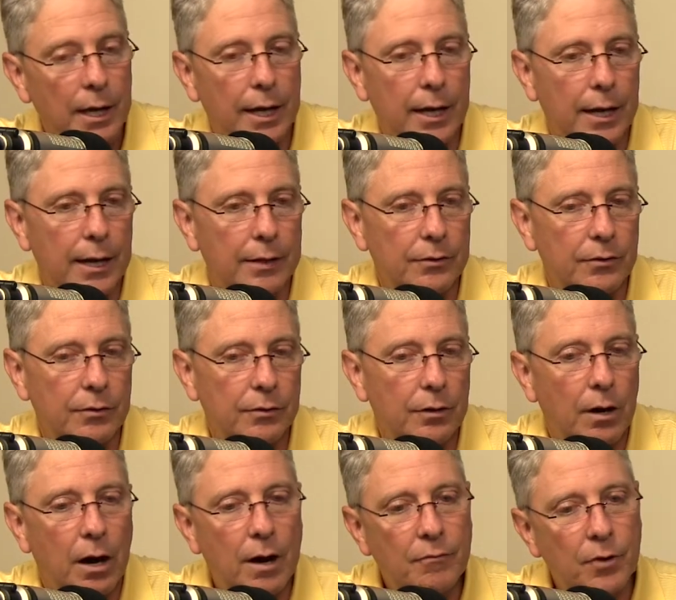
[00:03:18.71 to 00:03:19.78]
And
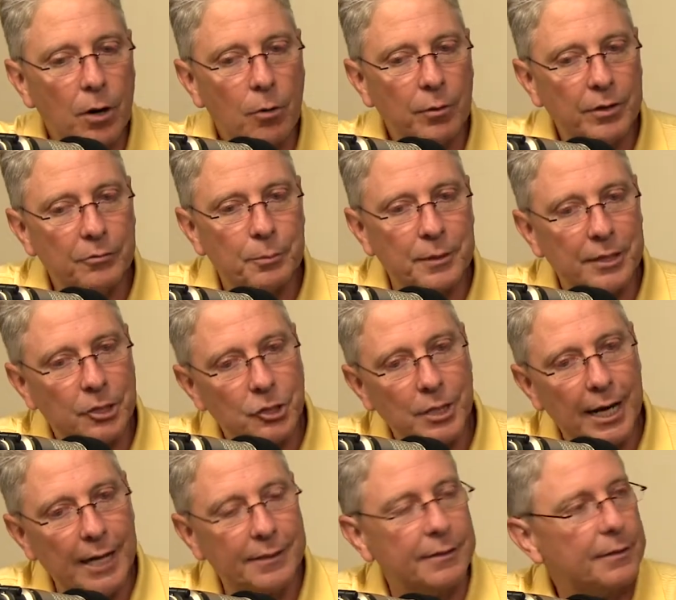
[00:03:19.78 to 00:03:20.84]
I've always been
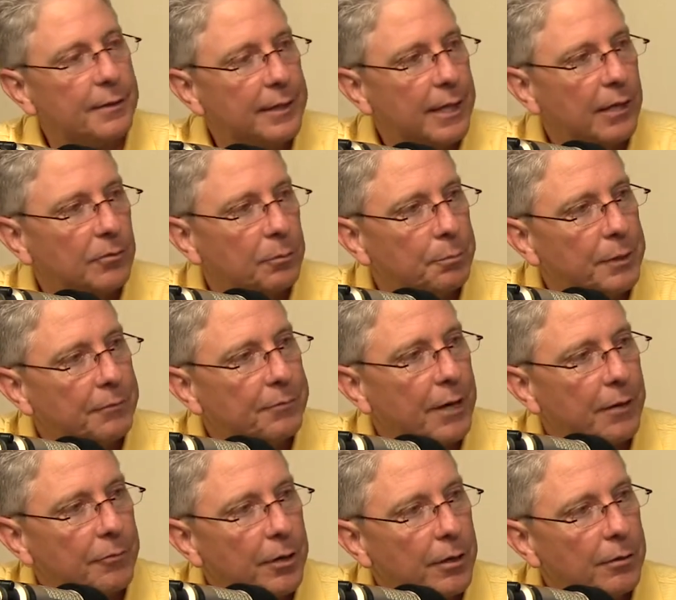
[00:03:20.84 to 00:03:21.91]
attracted to the S&P
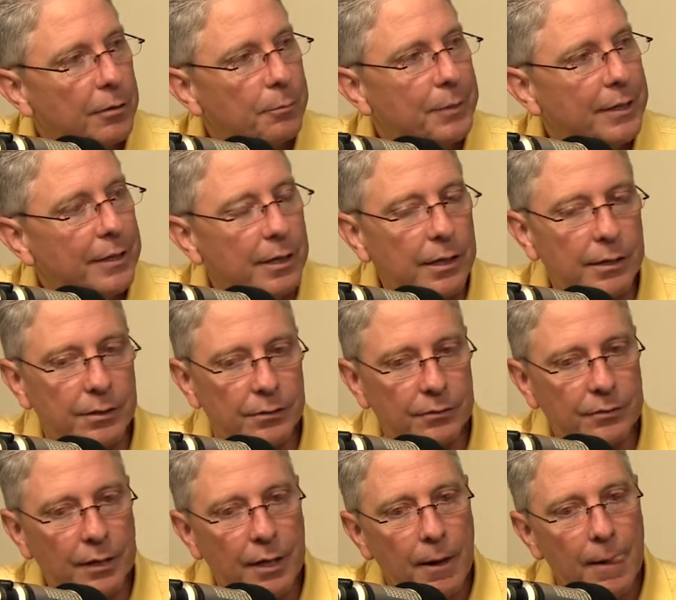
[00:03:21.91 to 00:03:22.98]
500
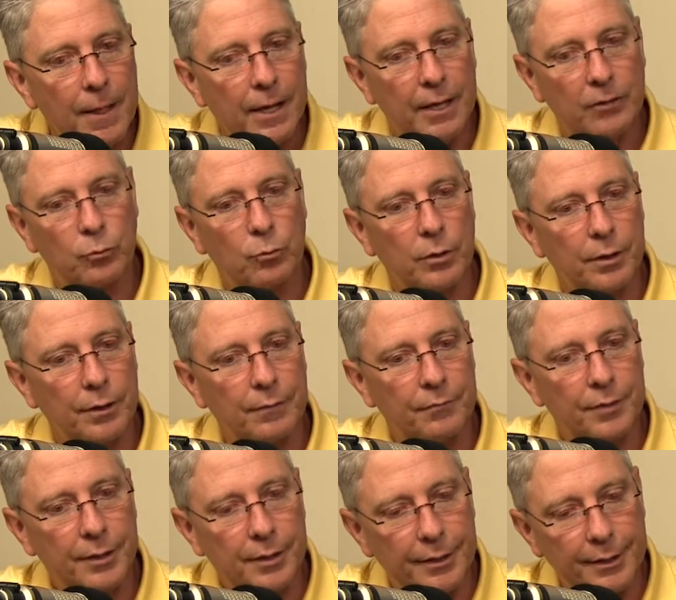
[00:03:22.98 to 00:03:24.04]
because it's one of
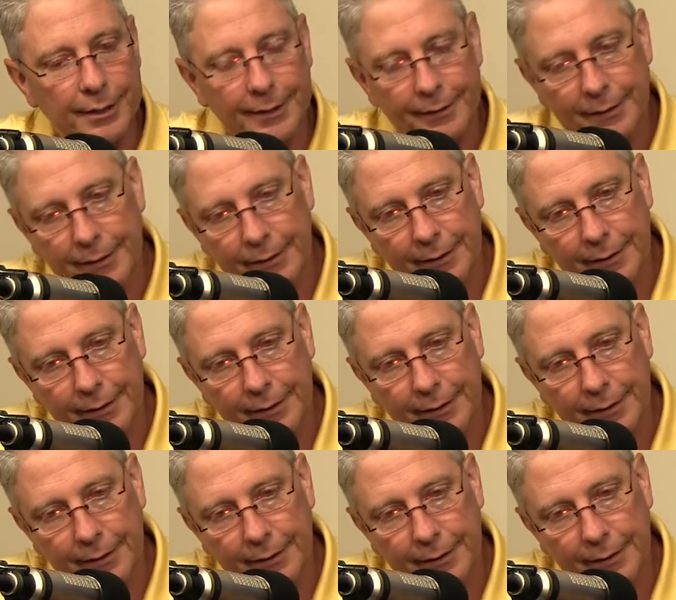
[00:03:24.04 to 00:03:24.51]
the